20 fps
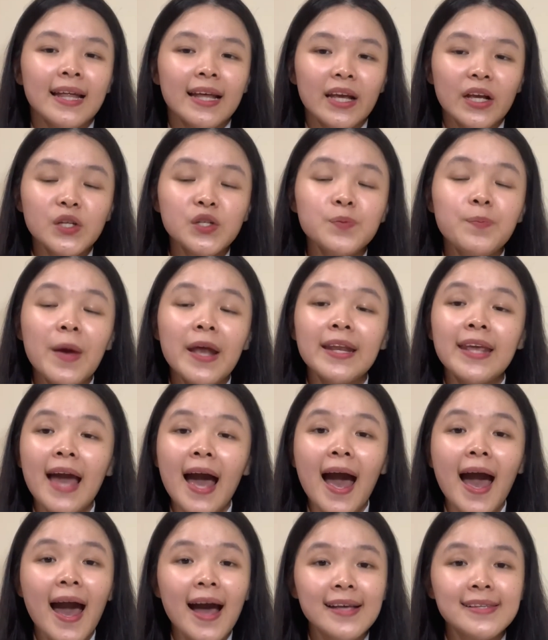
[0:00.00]
Each media
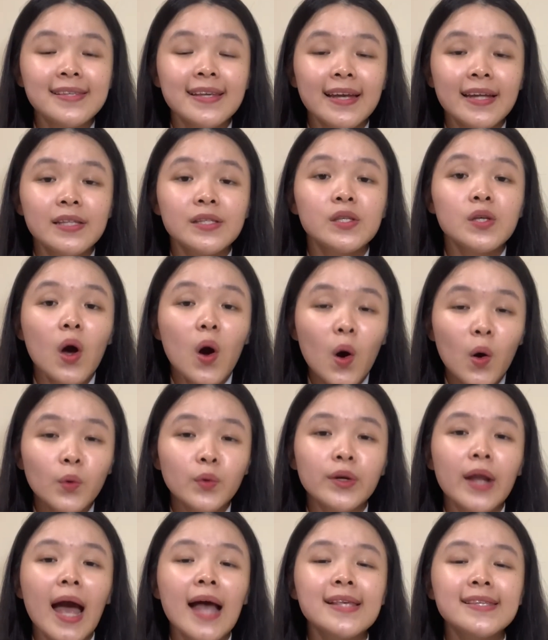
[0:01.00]
has its
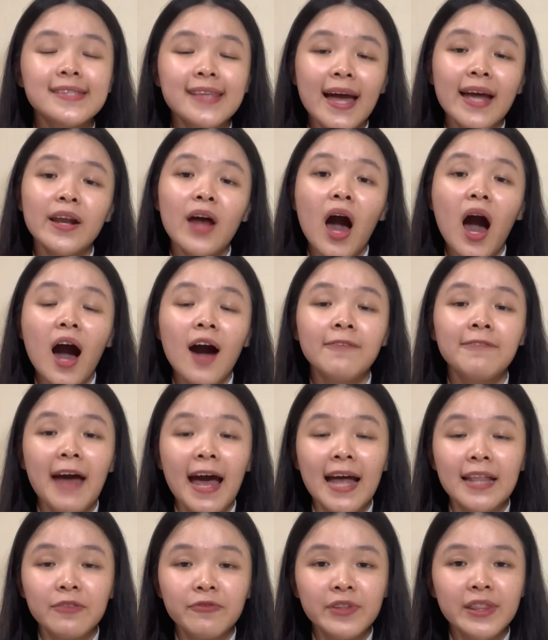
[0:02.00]
own set of
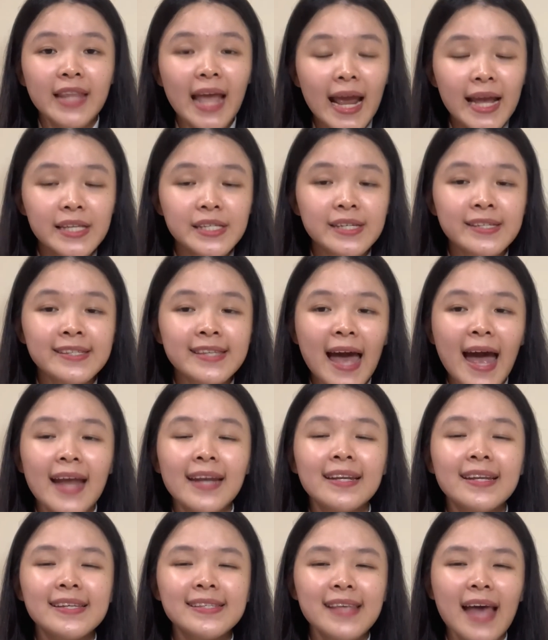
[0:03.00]
advantages
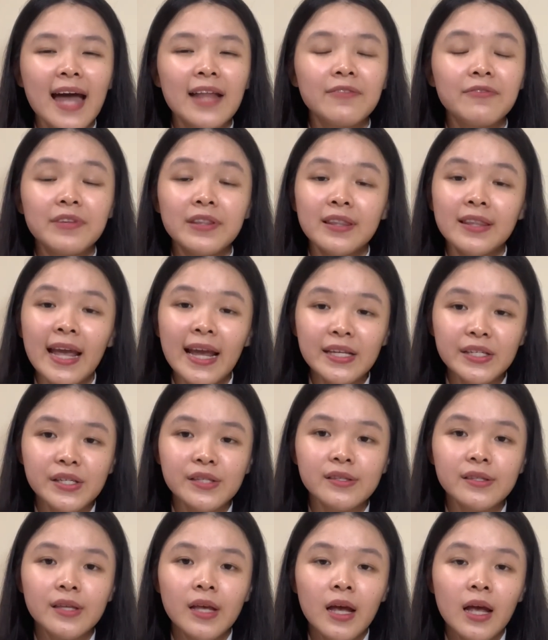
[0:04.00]
and
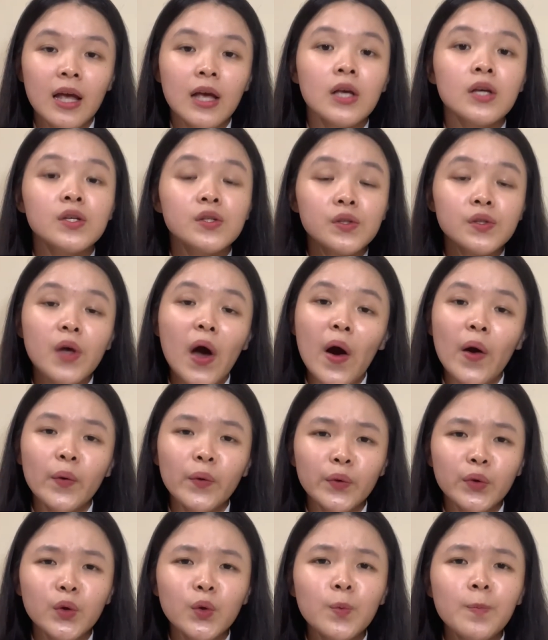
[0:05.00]
disadvantages,
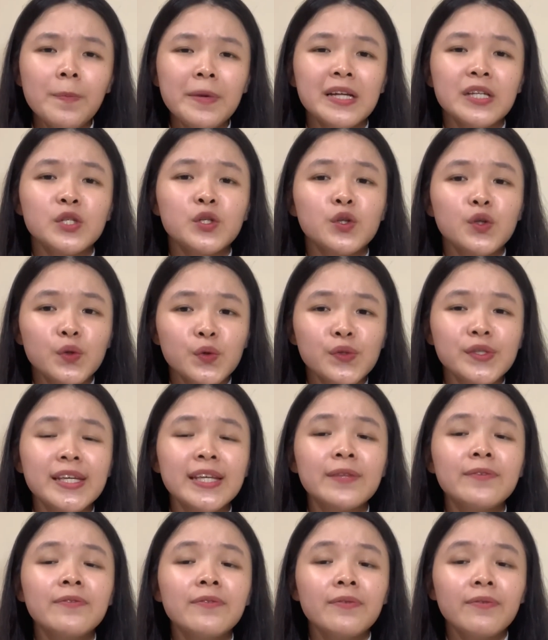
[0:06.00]
so you must choose
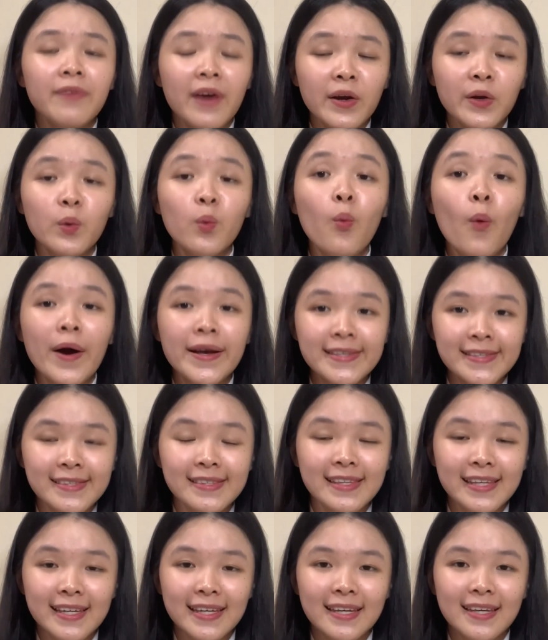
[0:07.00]
it very
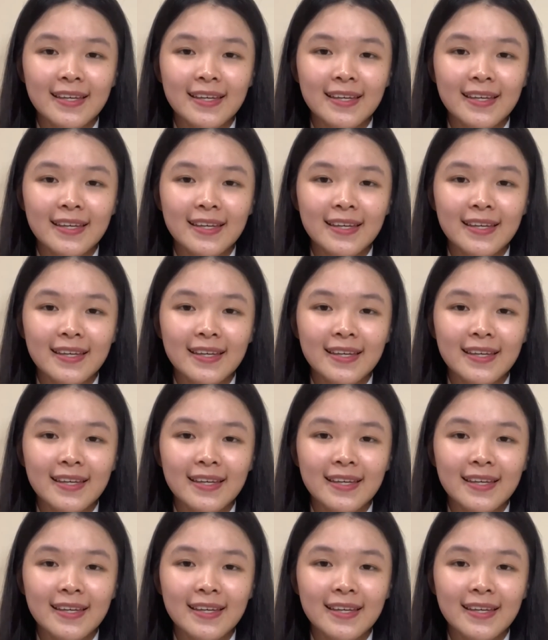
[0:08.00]
wisely.